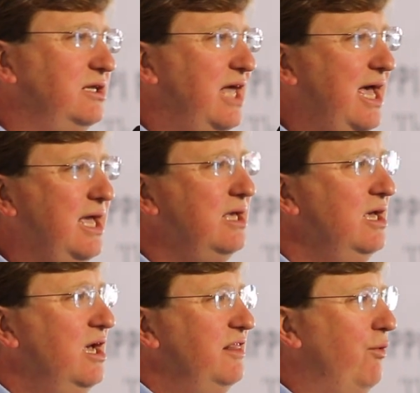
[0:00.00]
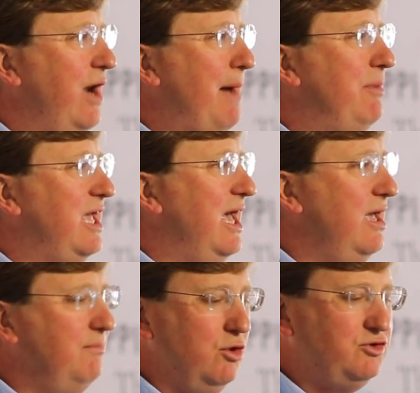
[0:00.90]
today than when I
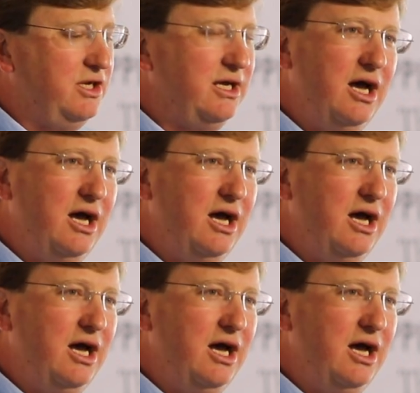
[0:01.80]
became lieutenant